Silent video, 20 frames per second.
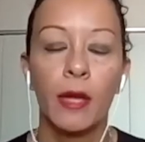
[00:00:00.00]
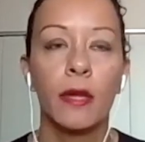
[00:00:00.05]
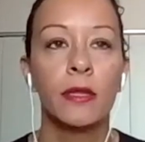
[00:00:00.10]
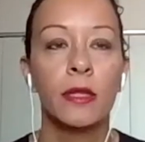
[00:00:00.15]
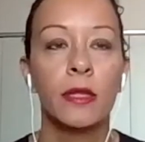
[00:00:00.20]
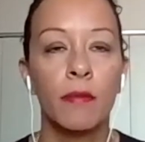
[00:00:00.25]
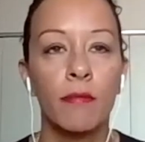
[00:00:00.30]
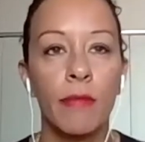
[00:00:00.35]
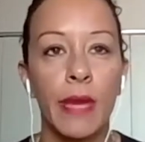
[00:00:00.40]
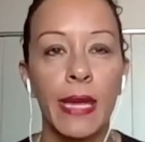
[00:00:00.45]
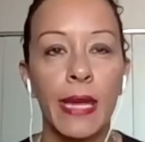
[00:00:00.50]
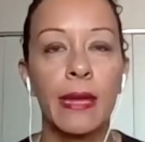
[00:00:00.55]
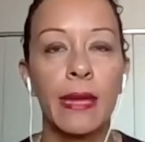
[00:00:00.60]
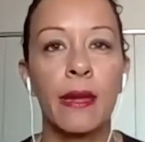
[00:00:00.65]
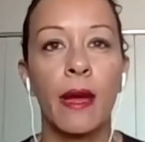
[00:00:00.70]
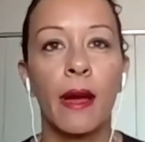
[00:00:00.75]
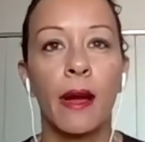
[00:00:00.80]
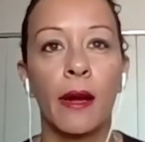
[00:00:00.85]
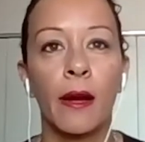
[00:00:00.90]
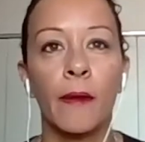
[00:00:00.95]
To me,
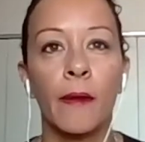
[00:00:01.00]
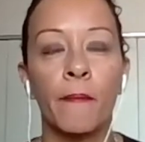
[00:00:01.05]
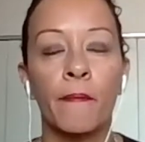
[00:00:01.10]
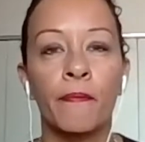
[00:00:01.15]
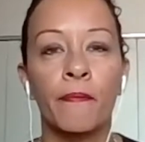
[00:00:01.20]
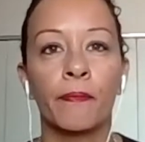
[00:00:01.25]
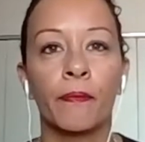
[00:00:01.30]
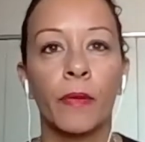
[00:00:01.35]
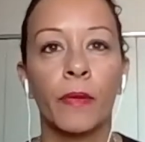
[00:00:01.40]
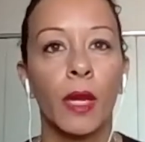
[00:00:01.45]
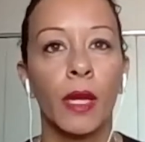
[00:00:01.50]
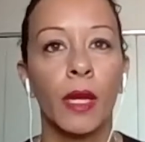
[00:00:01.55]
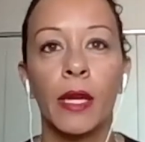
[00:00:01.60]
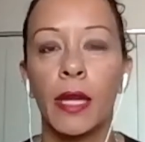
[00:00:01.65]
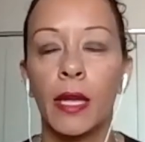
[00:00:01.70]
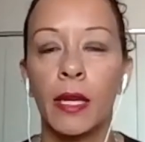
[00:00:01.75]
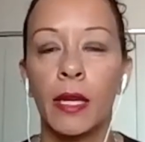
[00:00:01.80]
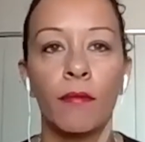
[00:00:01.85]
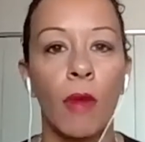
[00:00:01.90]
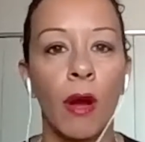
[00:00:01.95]

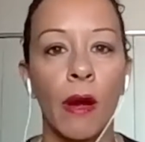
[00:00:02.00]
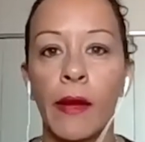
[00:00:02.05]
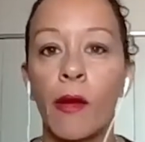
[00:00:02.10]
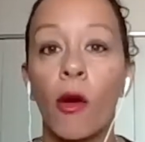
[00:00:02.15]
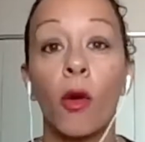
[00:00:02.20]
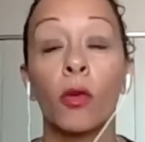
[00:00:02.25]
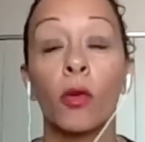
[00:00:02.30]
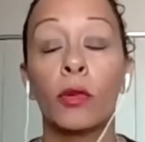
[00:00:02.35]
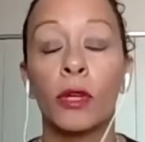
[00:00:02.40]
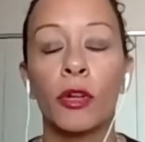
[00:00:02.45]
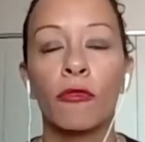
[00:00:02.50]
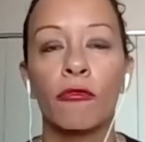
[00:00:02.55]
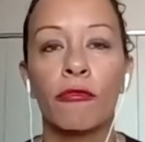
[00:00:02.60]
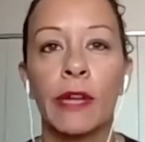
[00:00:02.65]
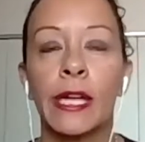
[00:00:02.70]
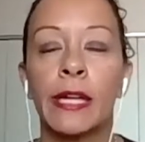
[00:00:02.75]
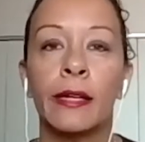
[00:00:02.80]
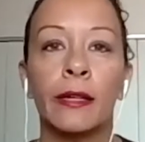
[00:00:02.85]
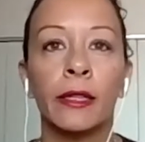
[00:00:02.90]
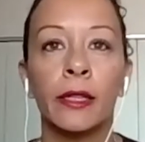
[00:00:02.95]
in my whole
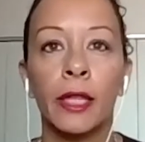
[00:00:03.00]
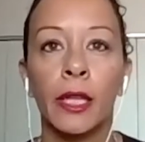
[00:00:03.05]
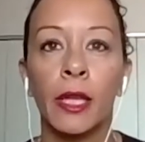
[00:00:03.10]
career,